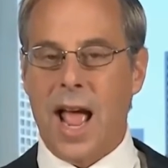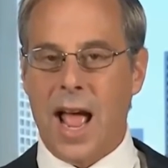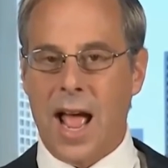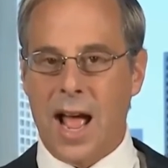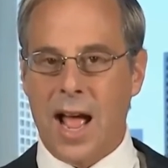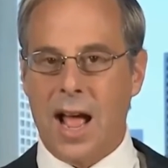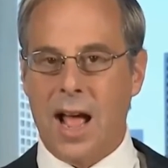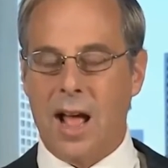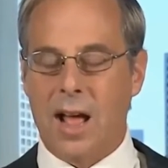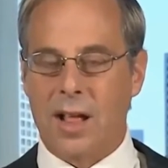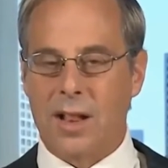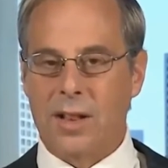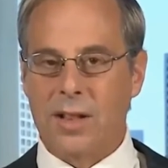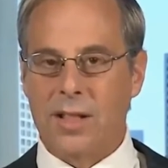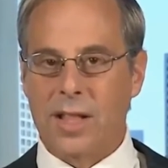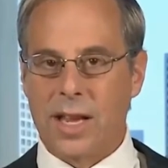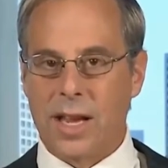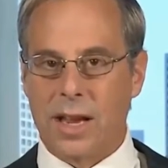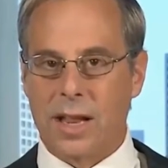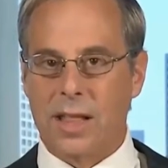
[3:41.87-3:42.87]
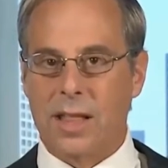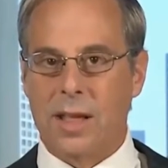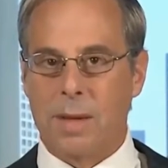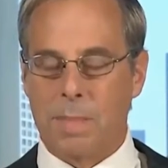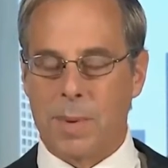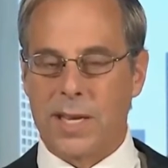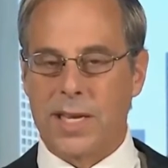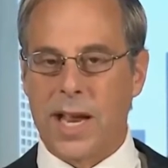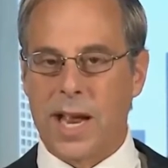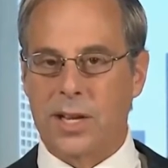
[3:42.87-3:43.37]
uh, the the
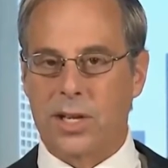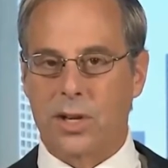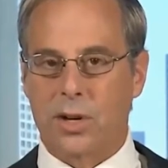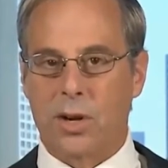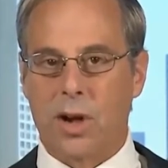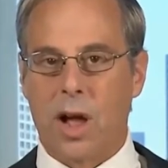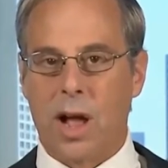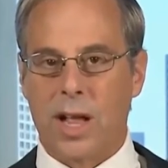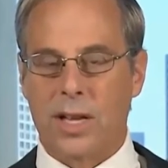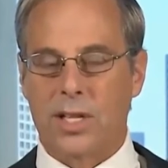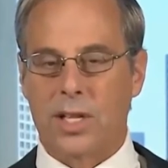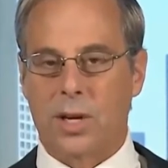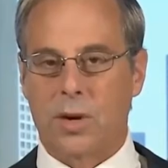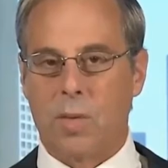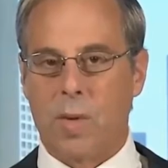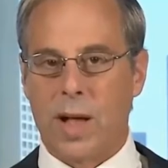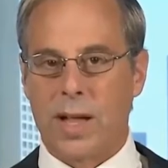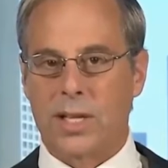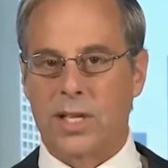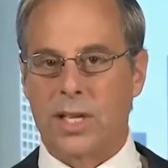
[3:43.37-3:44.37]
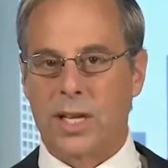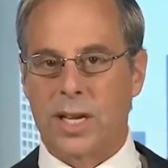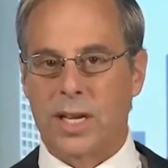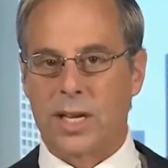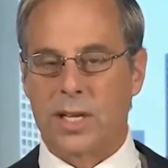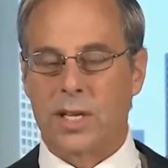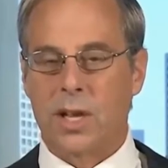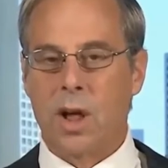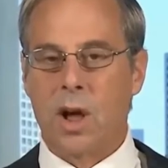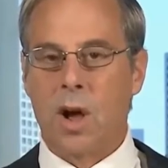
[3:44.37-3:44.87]
potential
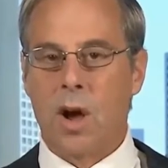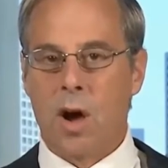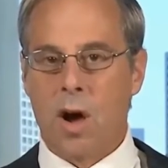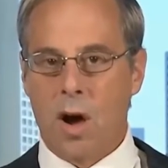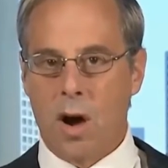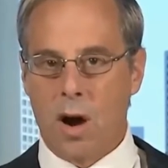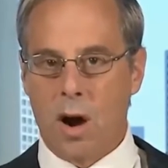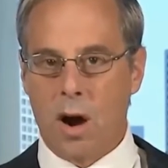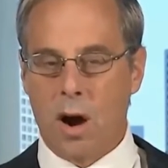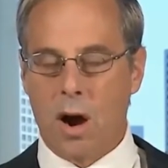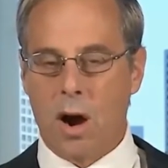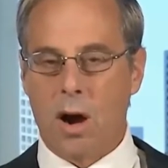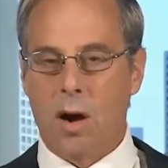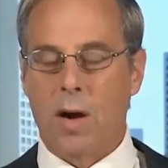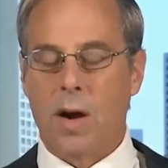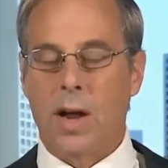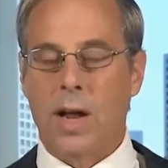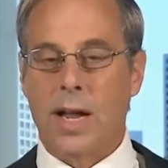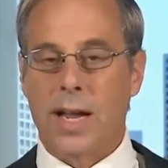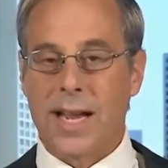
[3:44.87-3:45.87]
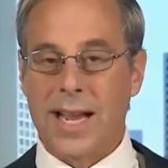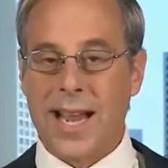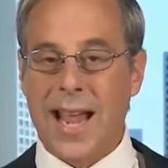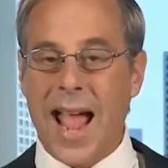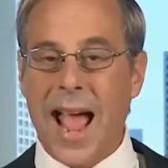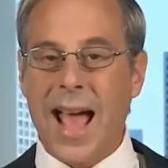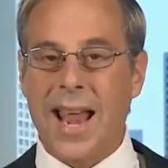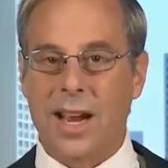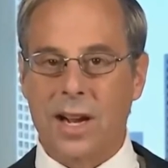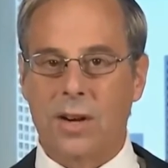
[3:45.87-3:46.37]
consequences are
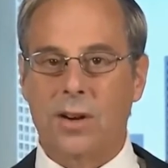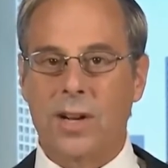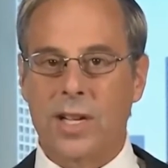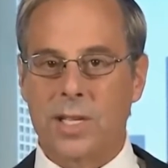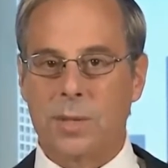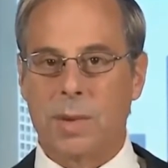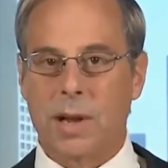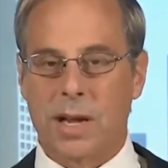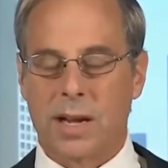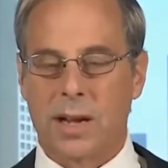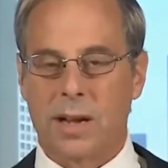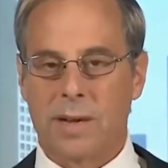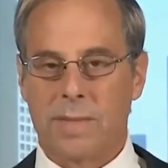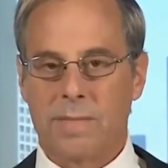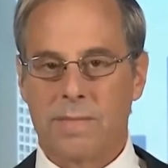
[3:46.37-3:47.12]
cataclysmic.